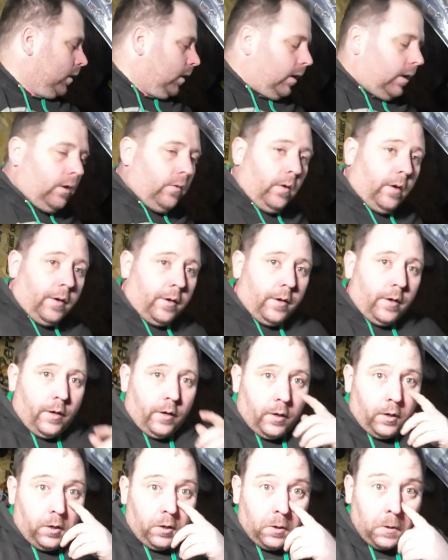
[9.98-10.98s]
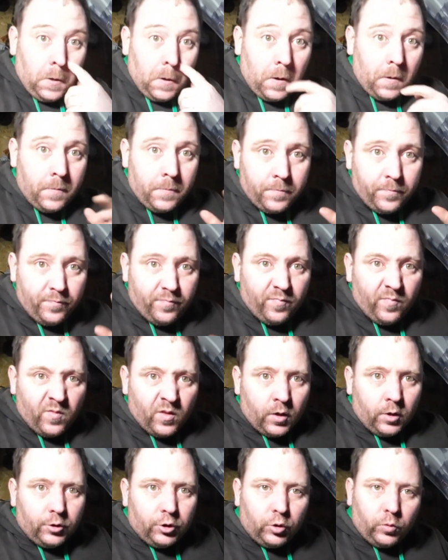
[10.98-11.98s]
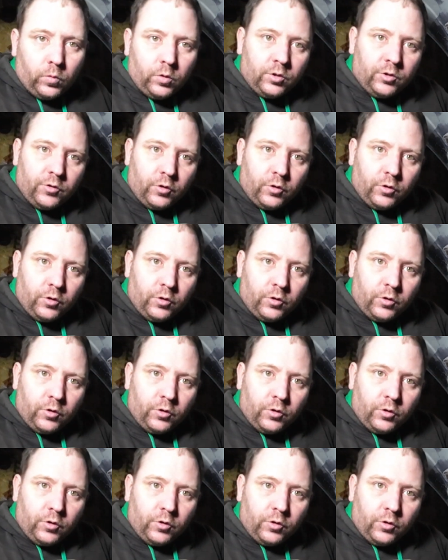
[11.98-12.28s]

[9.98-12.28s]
Anyway, just want to